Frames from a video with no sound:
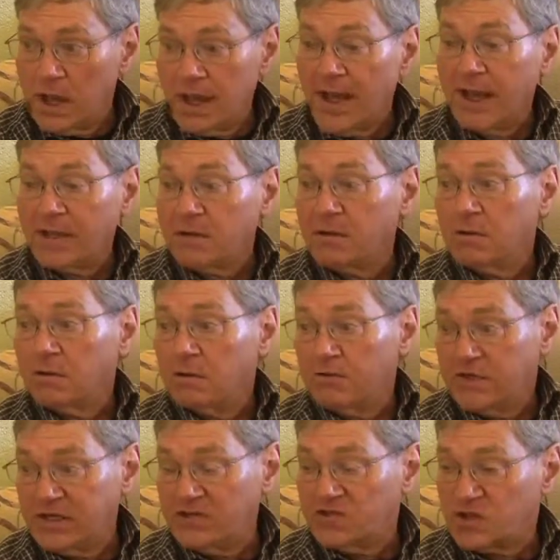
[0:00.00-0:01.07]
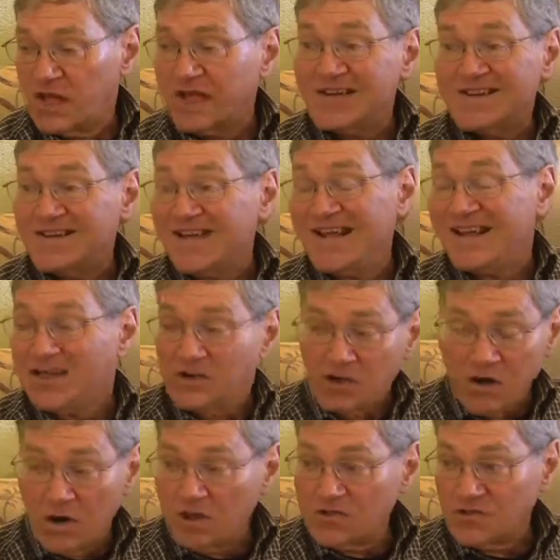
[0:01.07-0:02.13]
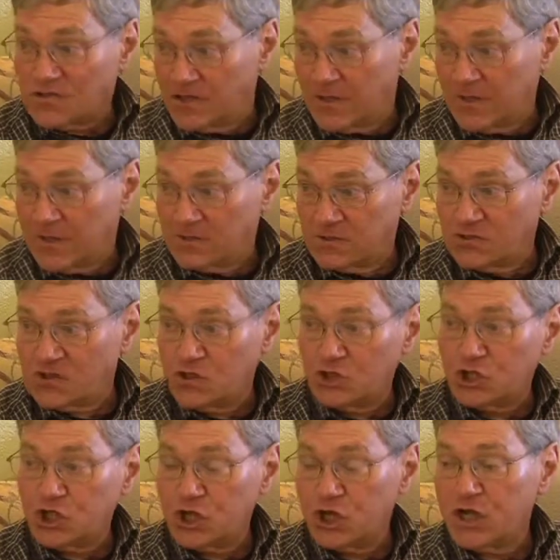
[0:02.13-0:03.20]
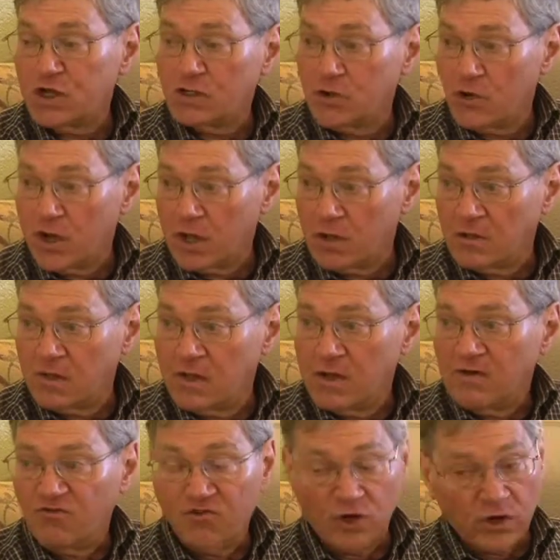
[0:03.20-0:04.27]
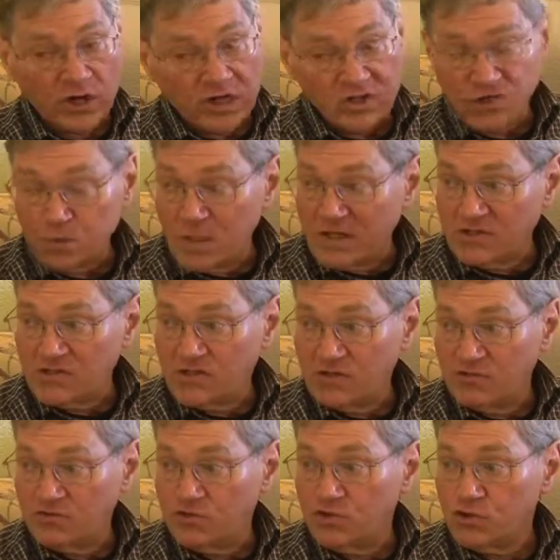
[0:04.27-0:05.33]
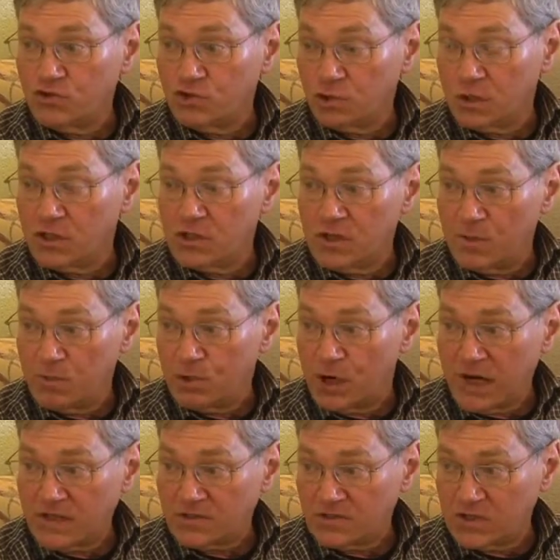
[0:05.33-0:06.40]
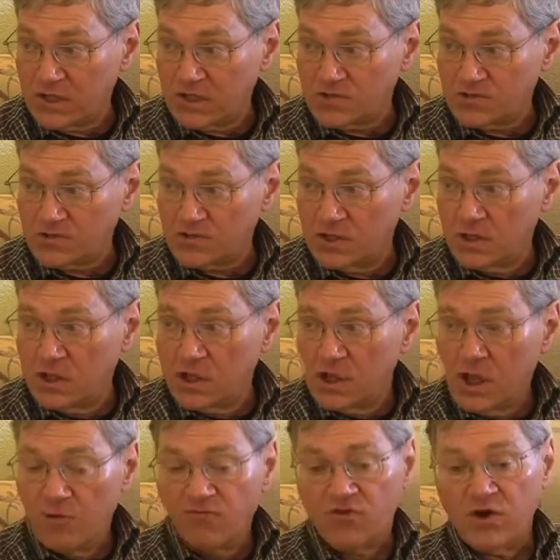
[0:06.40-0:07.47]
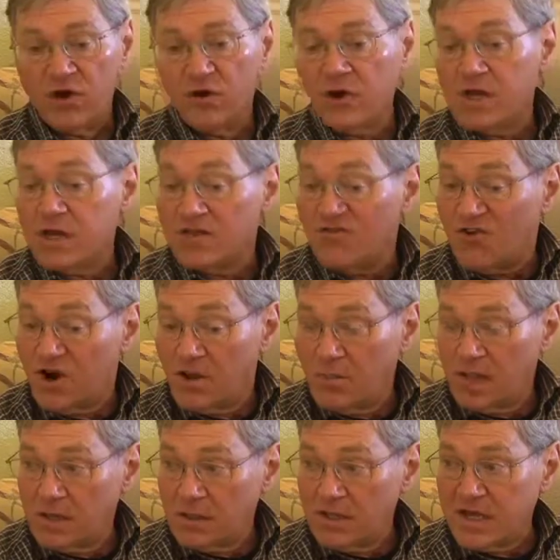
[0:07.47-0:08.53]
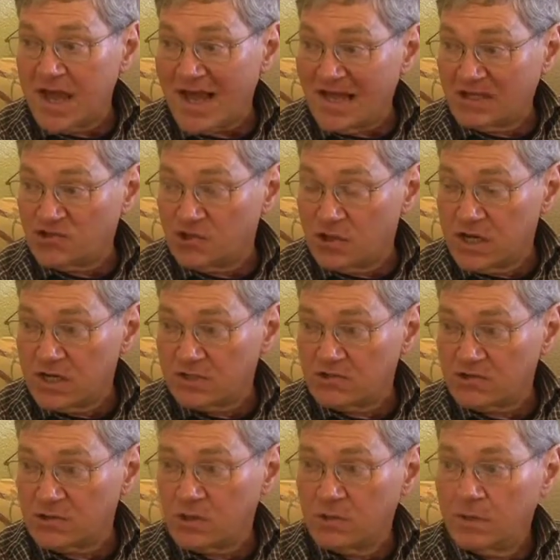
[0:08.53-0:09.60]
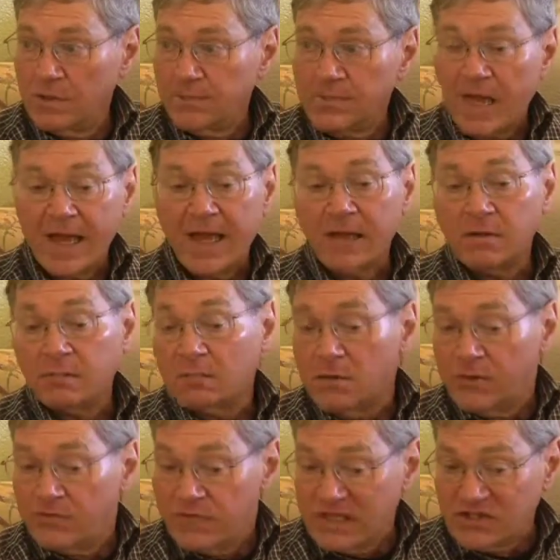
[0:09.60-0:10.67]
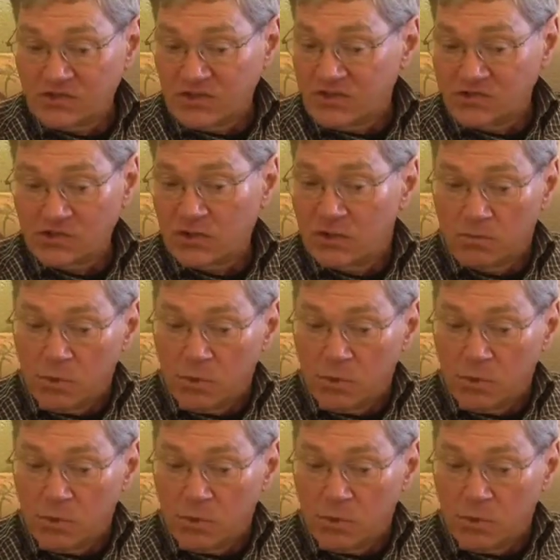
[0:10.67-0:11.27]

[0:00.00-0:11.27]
and things like Canadian tar sands and shale oil. Very expensive to drill and process, very environmentally hazardous, and this is